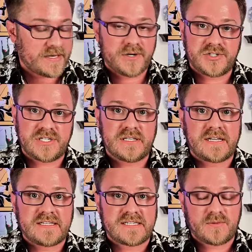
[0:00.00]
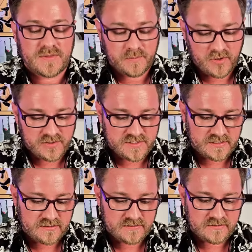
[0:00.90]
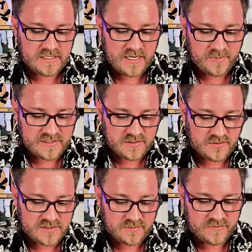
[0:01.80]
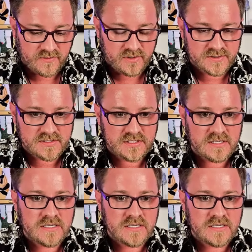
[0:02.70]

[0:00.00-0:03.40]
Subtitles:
energy, like I said, with a person, Knight of Pentacles in reverse.